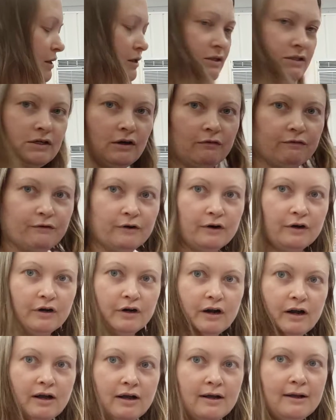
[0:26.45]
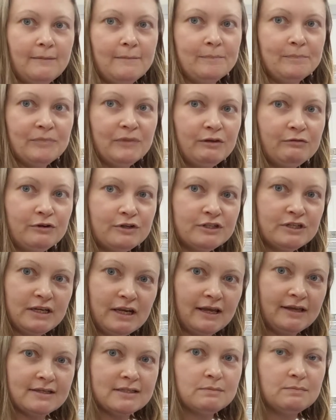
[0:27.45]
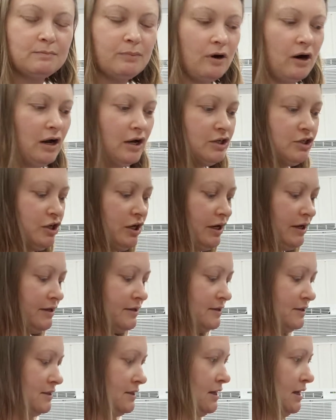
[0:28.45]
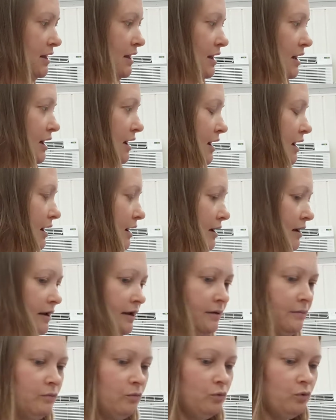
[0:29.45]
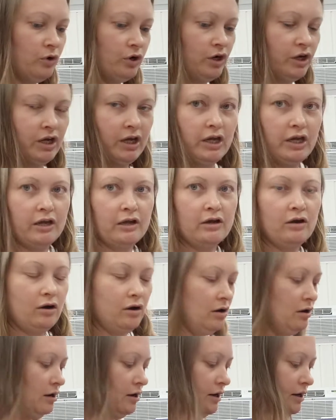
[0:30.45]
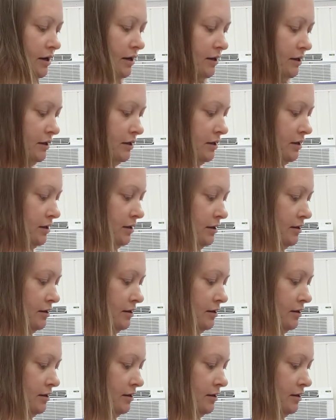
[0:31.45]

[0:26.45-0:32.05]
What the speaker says: So for today's projects, I am working on